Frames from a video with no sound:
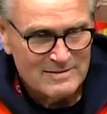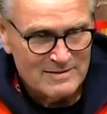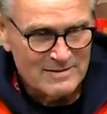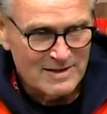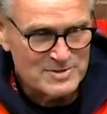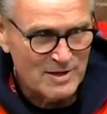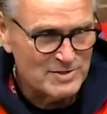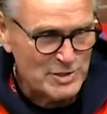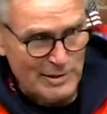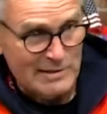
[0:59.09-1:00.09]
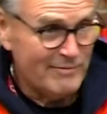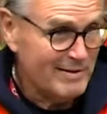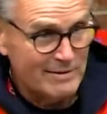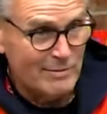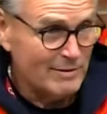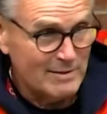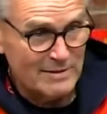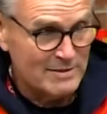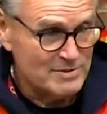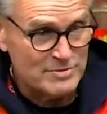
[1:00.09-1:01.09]
And I saw Jerry Levin going like
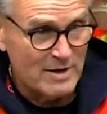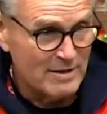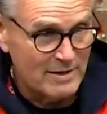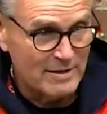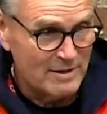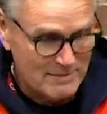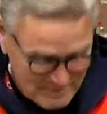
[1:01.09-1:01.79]
this, trying to get in.